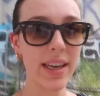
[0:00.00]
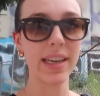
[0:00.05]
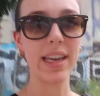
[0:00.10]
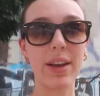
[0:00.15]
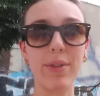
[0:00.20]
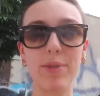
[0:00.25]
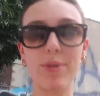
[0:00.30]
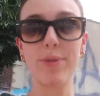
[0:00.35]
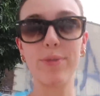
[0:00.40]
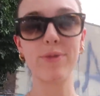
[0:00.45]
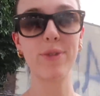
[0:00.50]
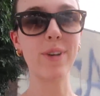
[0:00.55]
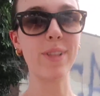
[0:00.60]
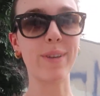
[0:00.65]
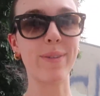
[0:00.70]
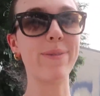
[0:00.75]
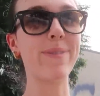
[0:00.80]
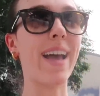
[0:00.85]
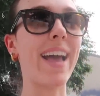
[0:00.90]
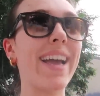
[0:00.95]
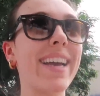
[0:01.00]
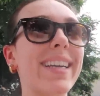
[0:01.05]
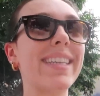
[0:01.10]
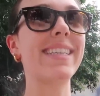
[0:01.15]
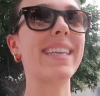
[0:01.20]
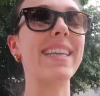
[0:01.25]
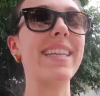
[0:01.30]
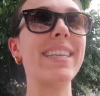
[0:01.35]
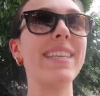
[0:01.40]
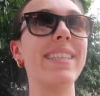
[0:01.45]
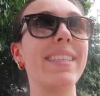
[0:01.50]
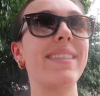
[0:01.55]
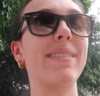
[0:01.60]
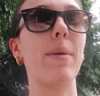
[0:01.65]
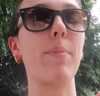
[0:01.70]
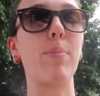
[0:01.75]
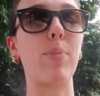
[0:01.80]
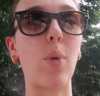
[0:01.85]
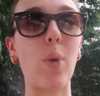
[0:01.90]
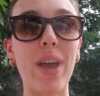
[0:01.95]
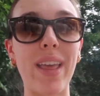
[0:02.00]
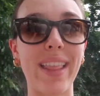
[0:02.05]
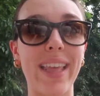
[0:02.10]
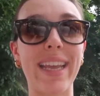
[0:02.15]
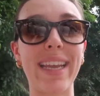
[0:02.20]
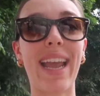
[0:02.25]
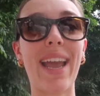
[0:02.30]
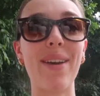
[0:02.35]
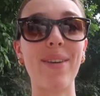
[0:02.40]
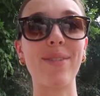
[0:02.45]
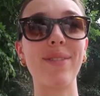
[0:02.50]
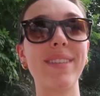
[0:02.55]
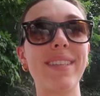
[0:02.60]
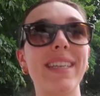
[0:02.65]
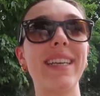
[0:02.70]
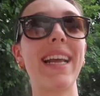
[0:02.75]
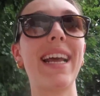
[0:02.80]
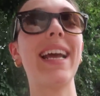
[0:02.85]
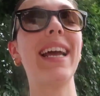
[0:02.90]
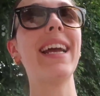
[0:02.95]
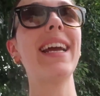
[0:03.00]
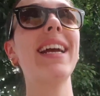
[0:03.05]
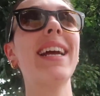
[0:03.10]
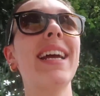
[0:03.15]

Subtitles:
in full effect. It is boiling out today,